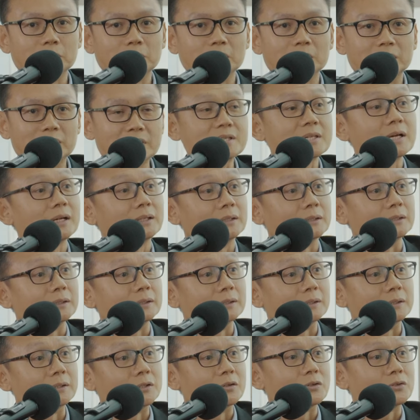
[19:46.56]
these are
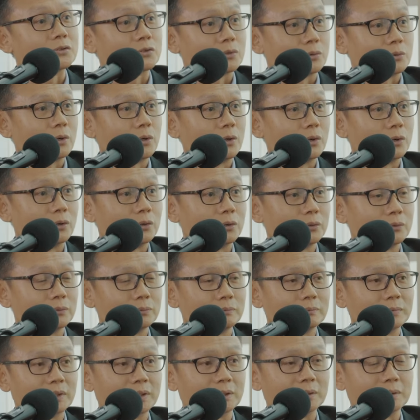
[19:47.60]
the so-called
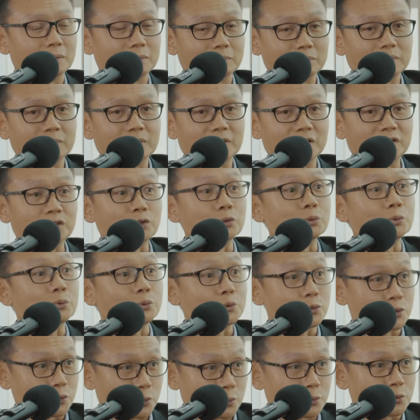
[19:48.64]

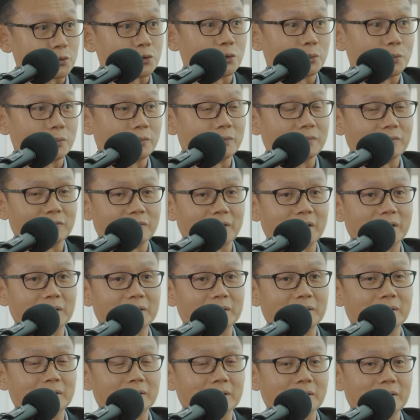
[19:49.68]
issues also
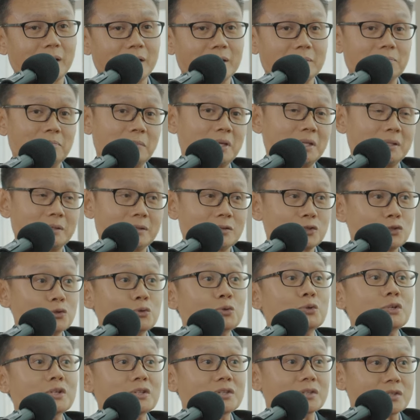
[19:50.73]
when I meet
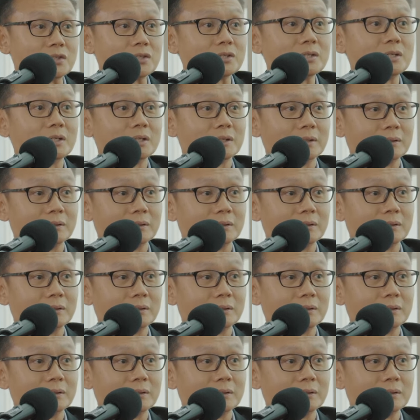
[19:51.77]
students.